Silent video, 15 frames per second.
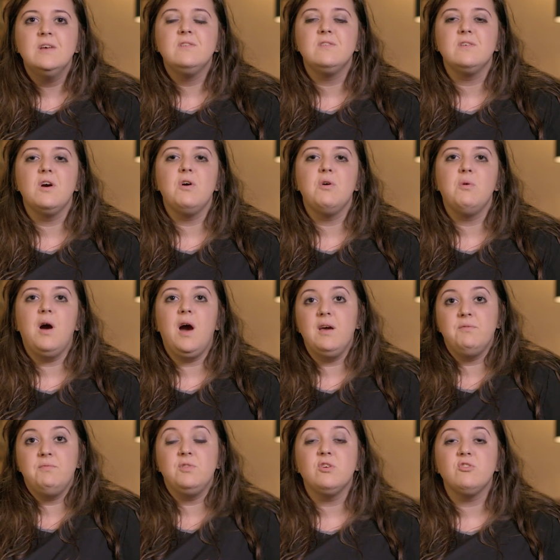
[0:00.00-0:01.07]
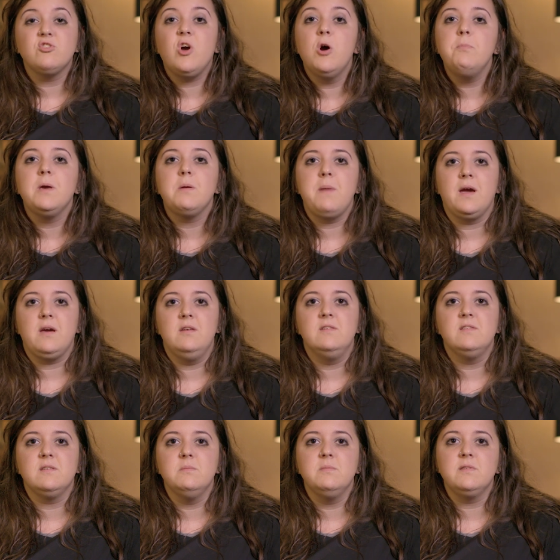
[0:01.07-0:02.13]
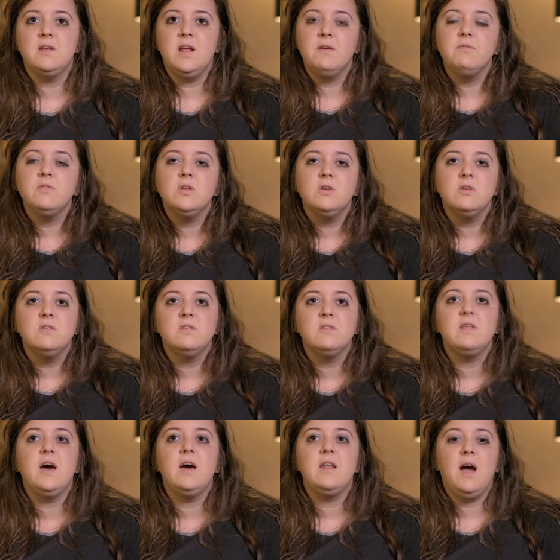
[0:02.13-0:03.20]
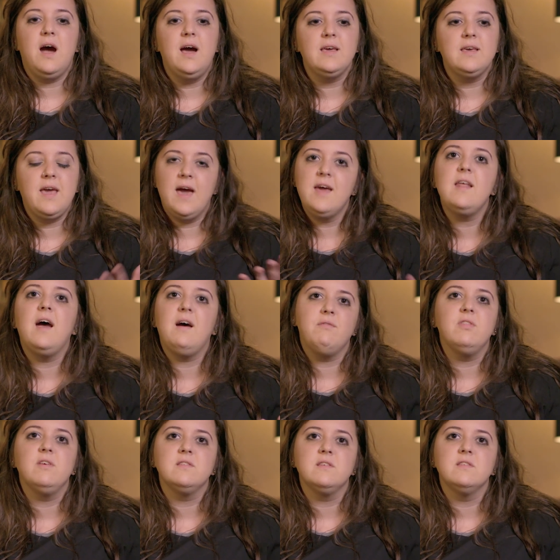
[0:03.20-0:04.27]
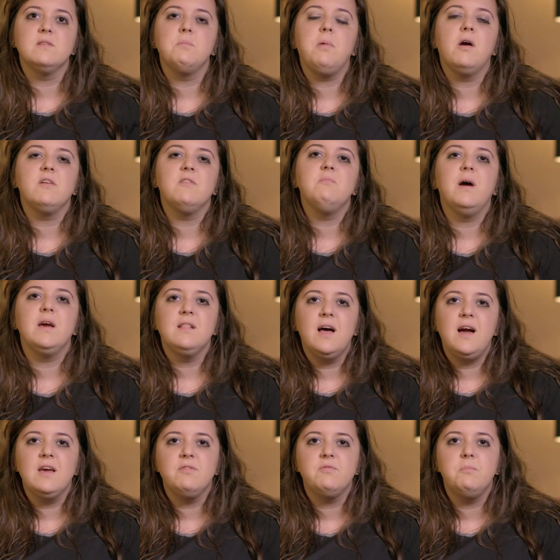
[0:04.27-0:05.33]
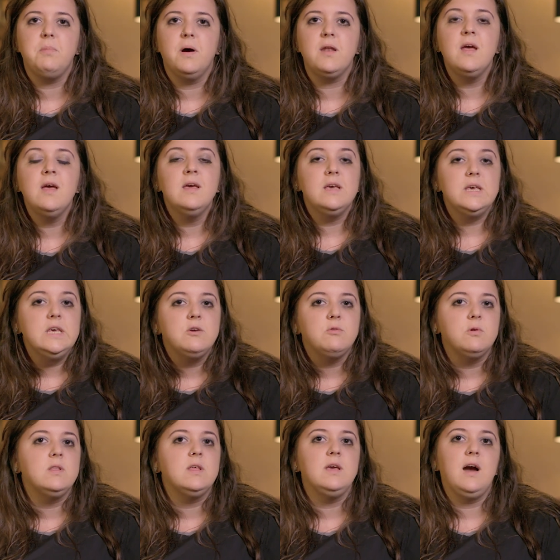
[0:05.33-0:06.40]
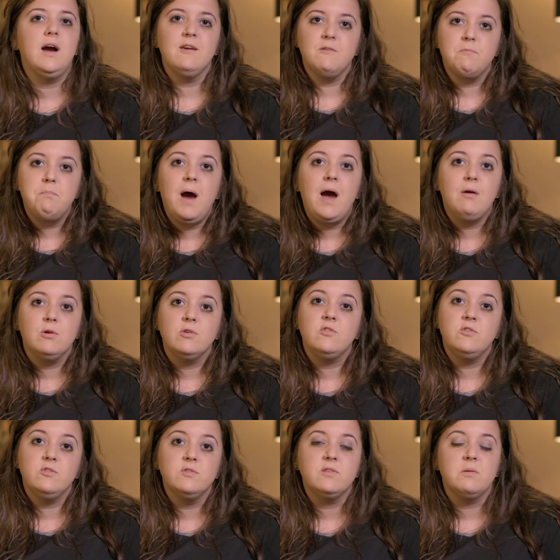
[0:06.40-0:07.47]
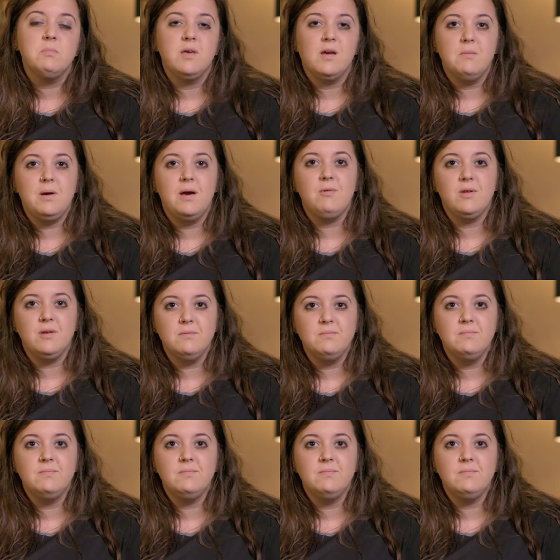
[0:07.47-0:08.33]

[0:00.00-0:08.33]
So I've learned coping mechanisms, and I've learned that I can have this as a part of my life, but equally I have power to do something about it.